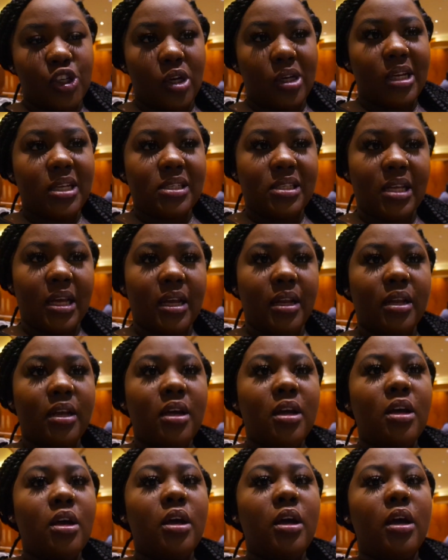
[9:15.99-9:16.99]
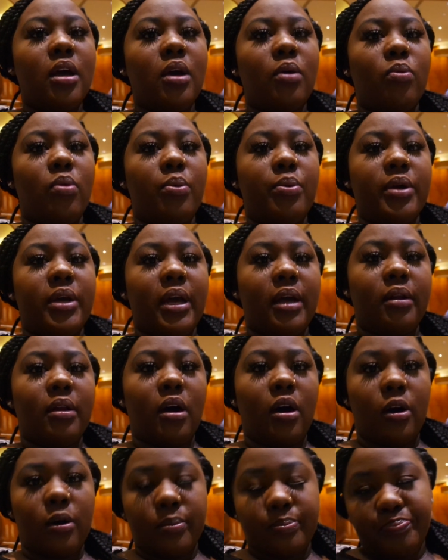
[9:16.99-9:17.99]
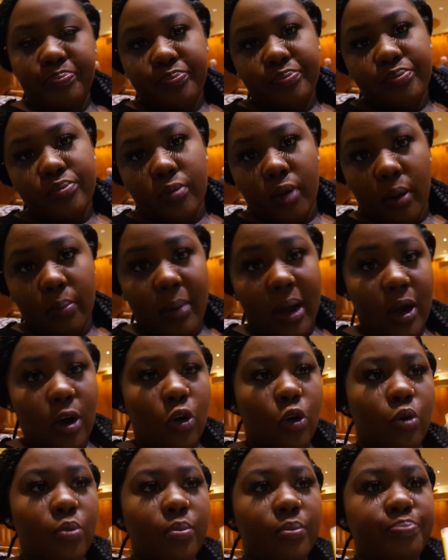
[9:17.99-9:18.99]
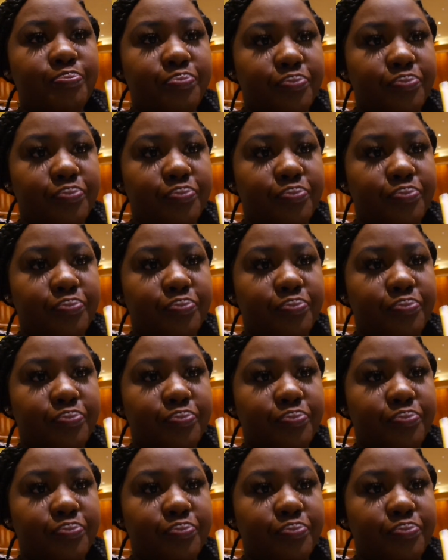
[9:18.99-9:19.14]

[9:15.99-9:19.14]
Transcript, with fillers: Jordan said when we get um back home,